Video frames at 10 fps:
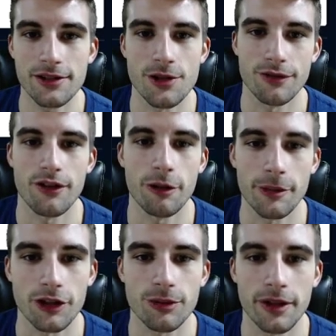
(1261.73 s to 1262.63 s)
And also follow
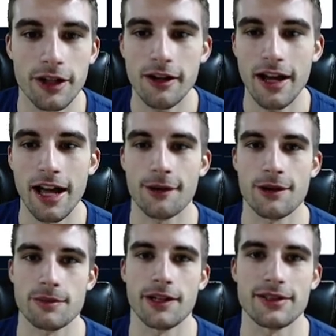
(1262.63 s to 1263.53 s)
me on Twitter at
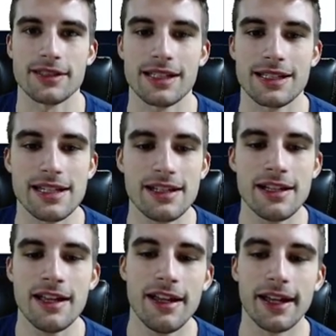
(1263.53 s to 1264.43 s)
ChrisPennell16.
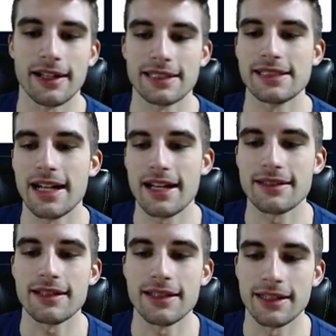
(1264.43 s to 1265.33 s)
And I'll see you
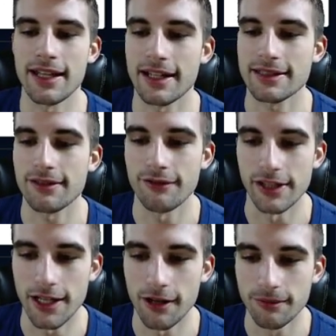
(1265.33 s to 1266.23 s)
guys in the next
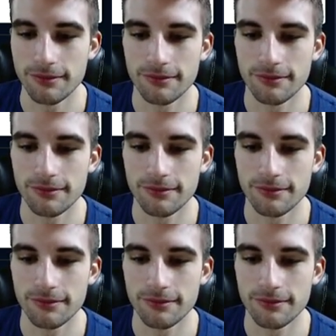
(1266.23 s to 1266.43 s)
video.